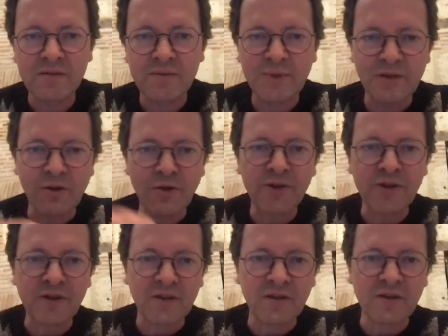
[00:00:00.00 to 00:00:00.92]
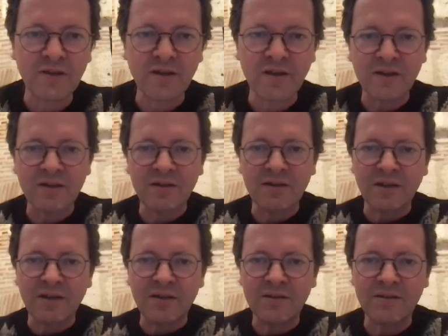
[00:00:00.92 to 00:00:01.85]
been looking
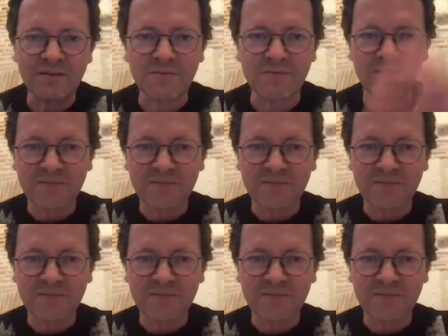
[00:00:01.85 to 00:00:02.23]
and